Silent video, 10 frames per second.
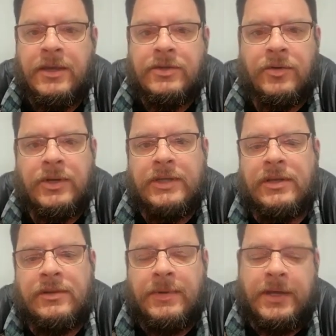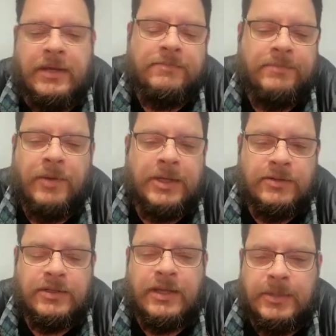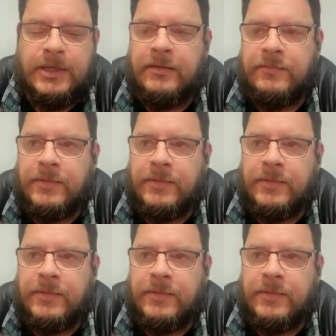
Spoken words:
So nobody uses that many